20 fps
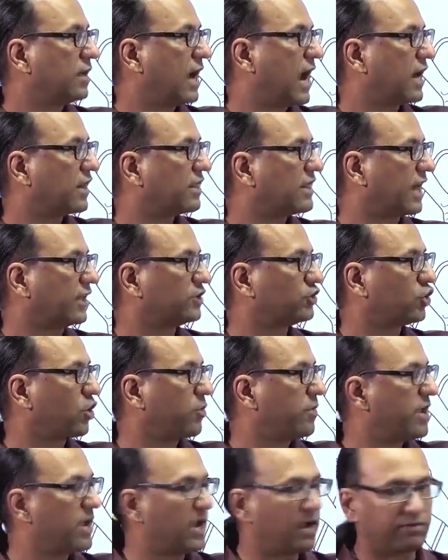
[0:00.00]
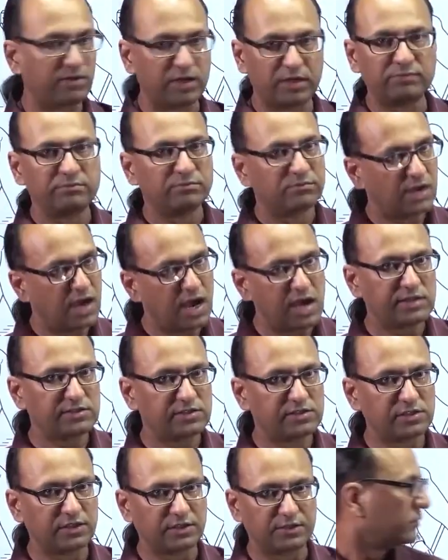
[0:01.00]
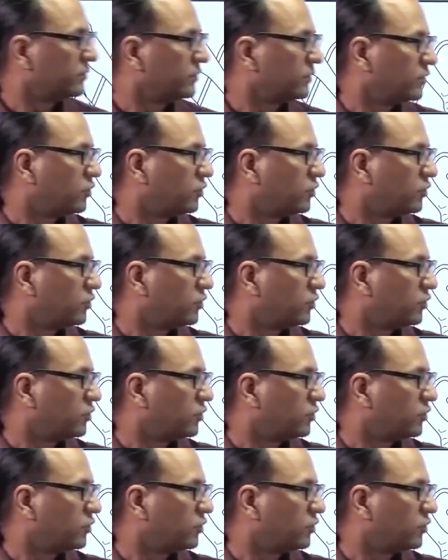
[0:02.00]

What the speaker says: and that should be our answer.